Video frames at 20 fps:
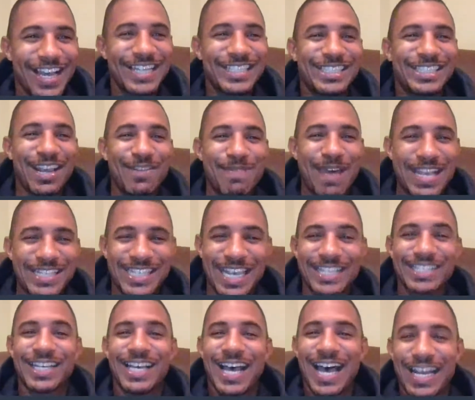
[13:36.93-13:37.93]
G-Man
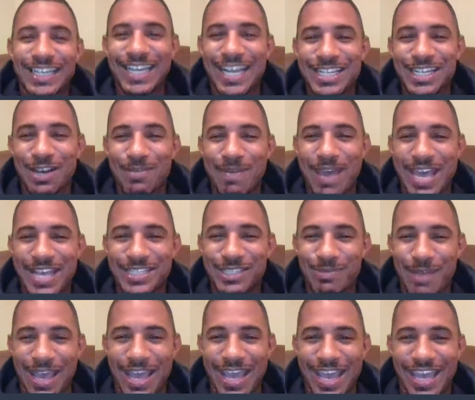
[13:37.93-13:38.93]
says, "Did you
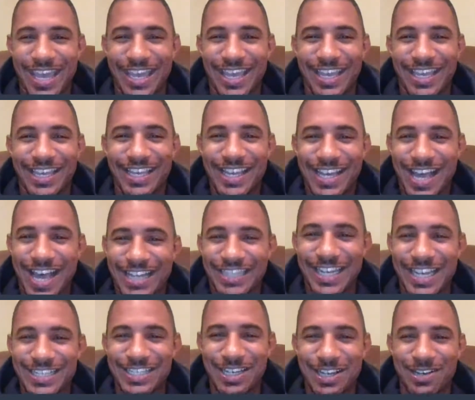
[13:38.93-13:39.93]
miss me?
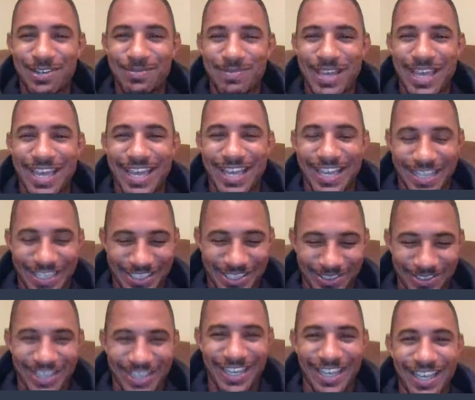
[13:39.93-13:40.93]
Did you
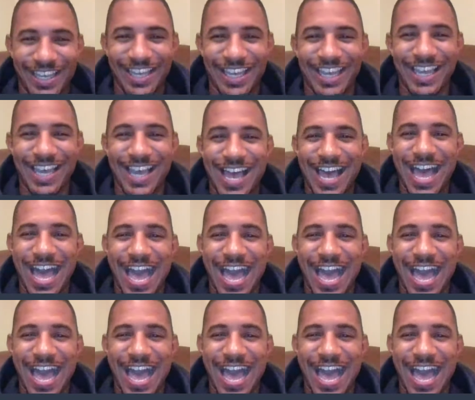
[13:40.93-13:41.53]
miss me?"